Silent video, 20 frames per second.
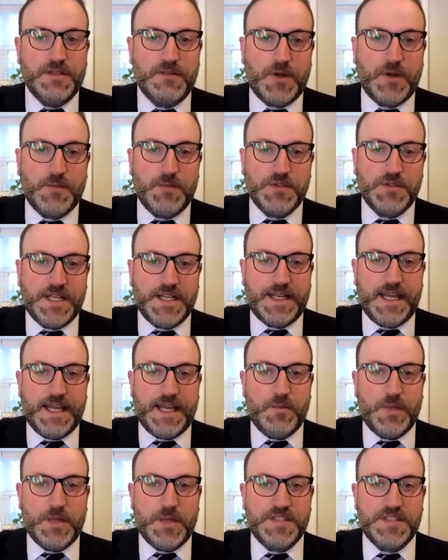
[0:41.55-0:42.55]
representing
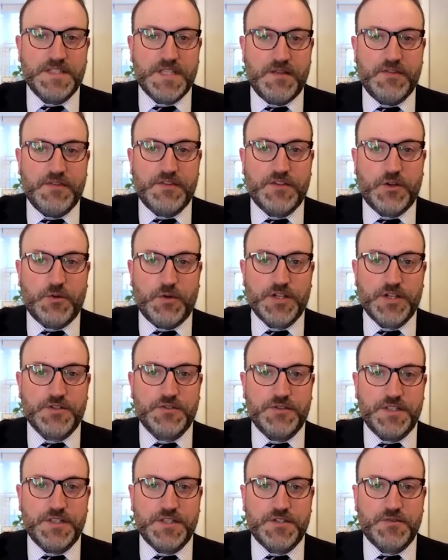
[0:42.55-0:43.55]
Alabama's 7th
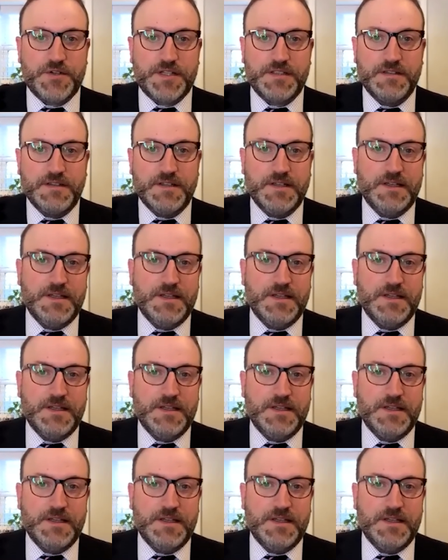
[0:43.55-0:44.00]
Congressional District.